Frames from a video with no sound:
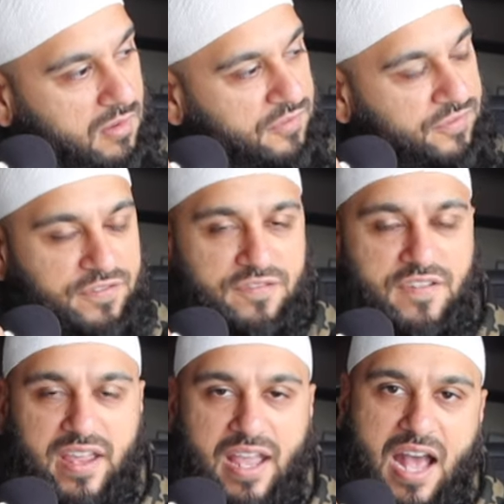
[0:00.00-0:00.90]

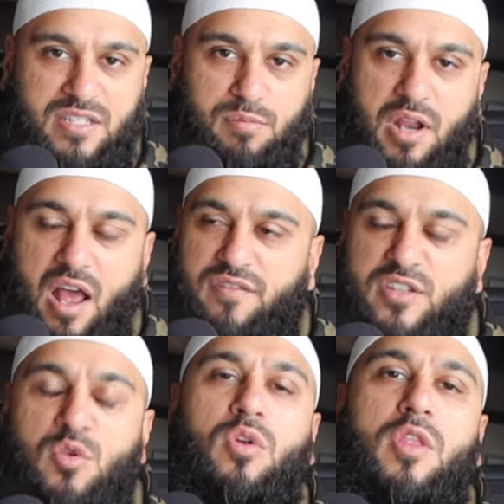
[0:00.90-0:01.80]
Fake ass
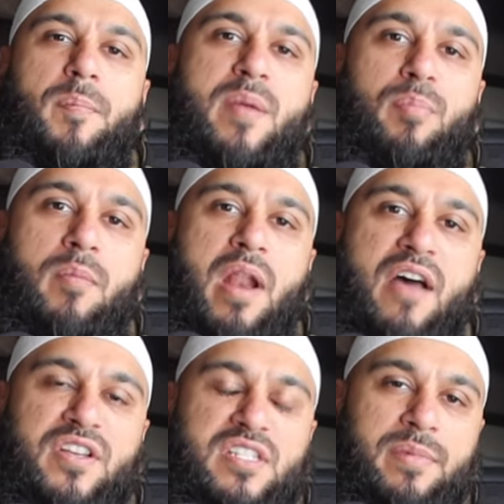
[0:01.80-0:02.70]
Munafiks. Who are the people
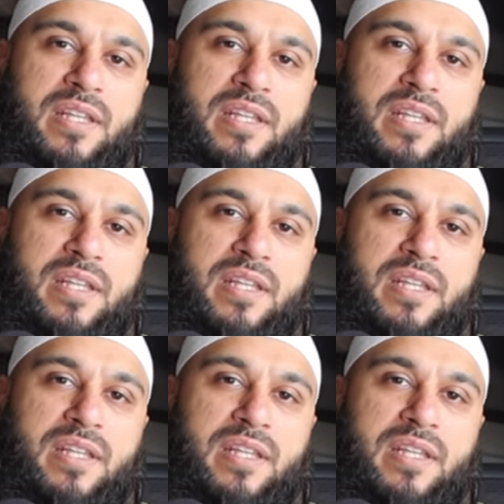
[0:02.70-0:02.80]
Munafiks in